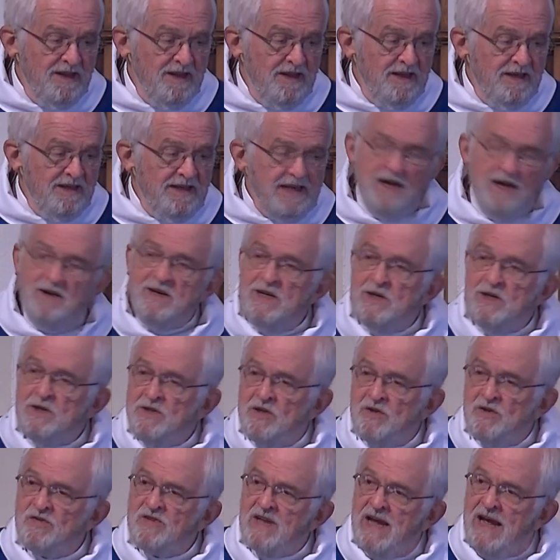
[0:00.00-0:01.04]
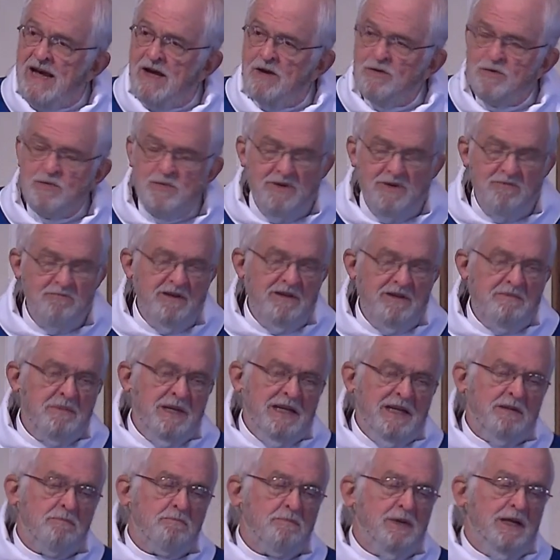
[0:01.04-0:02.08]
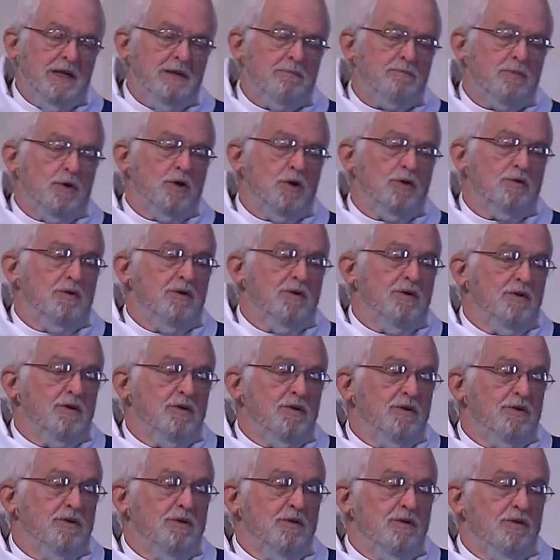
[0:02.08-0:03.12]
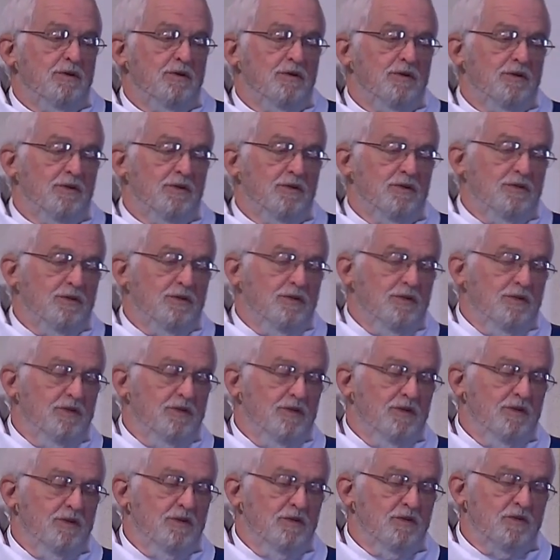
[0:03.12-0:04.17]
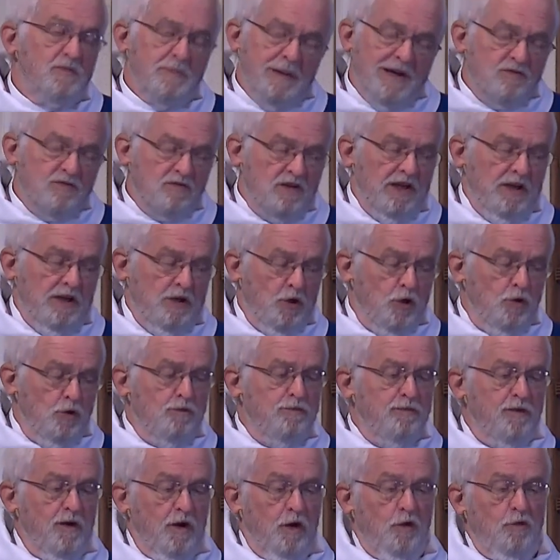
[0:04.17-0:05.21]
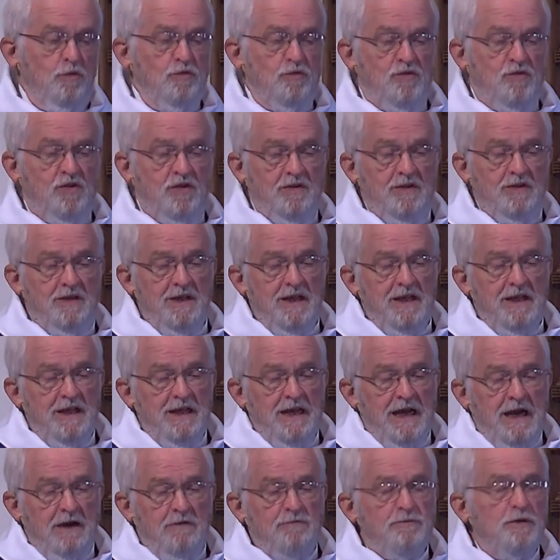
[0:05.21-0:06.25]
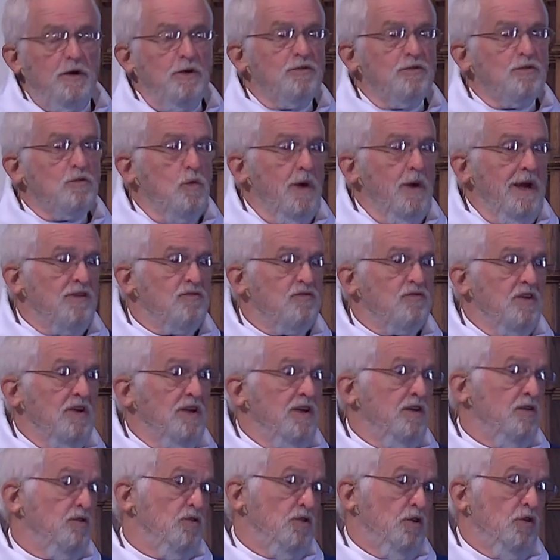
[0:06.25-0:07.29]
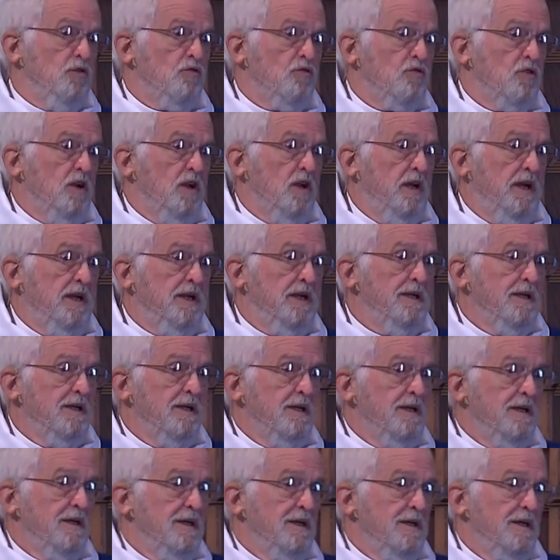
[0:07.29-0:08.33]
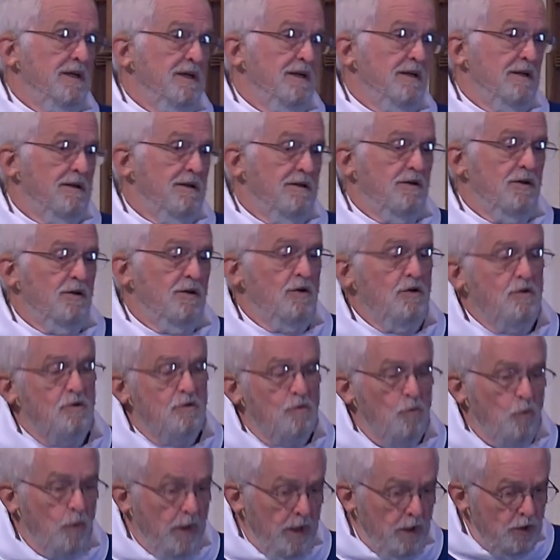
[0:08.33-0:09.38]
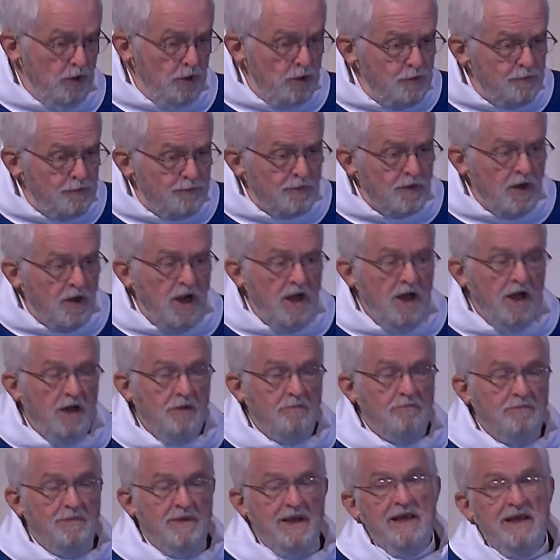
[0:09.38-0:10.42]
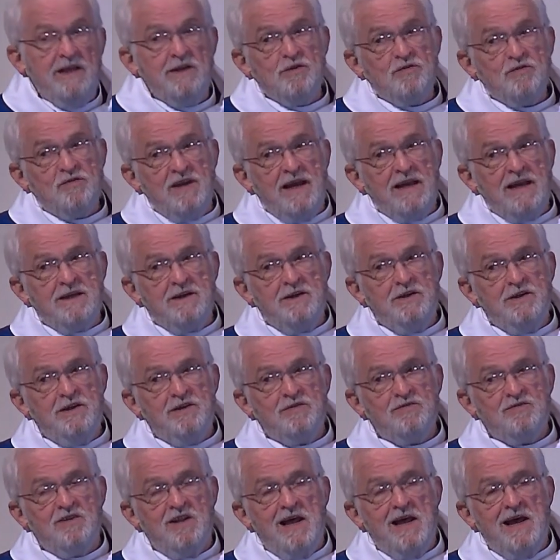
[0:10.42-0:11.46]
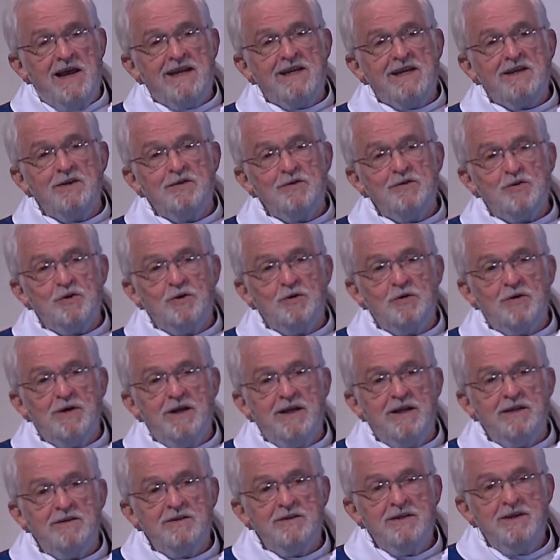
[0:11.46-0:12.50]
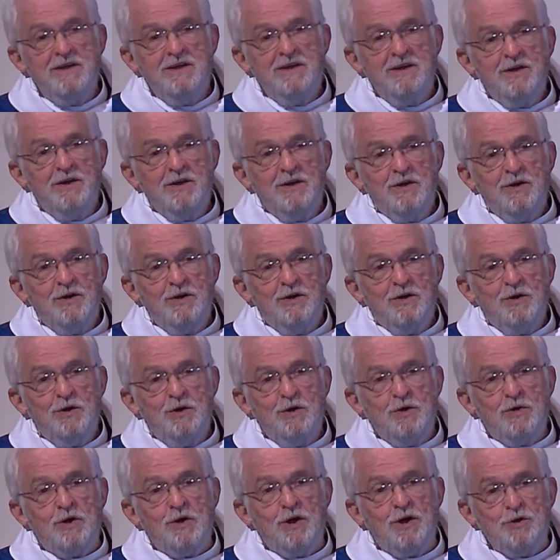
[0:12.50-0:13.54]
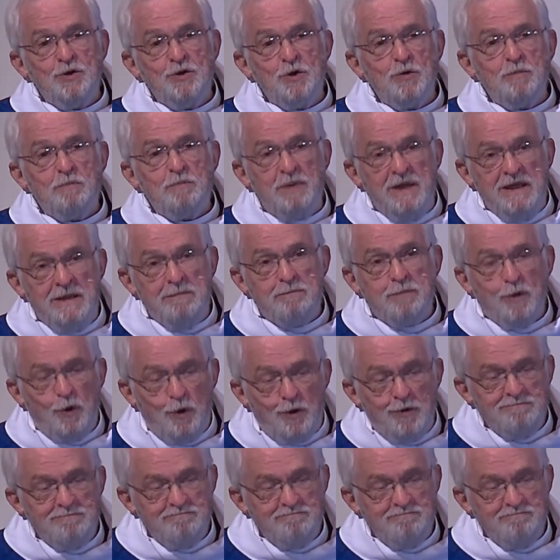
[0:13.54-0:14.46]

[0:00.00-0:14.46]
Now, here in the South, when we meet people, especially new folks, our first question is usually, Where are you from? And the second is likened to it, Who are your people?